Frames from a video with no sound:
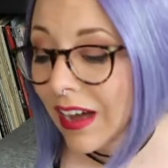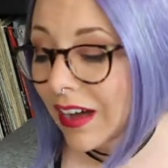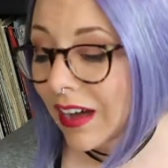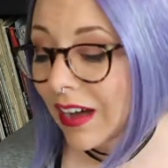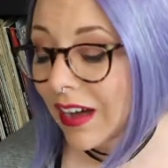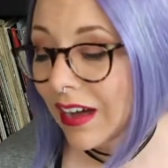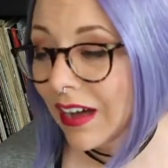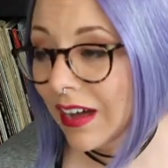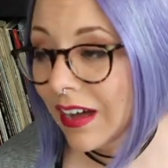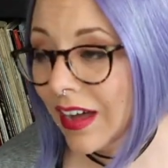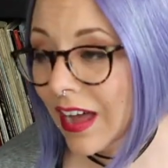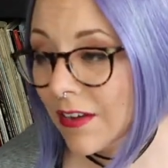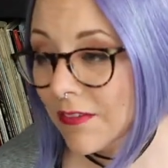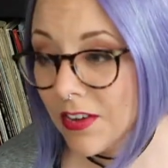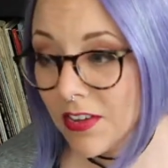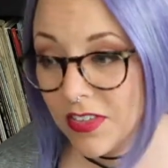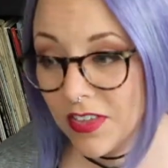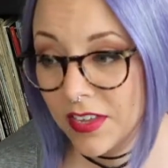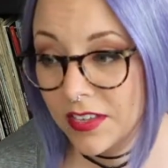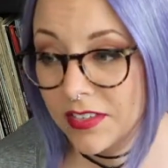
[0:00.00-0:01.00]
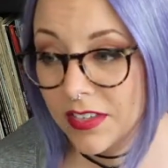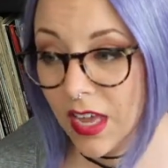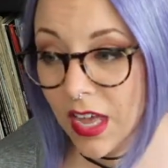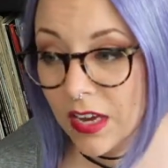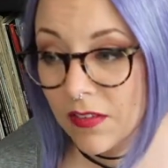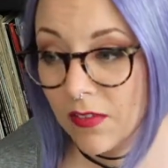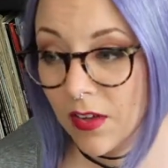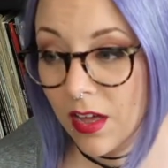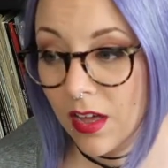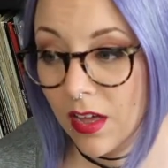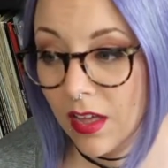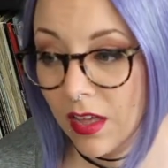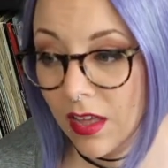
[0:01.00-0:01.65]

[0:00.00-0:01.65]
Everything's kind of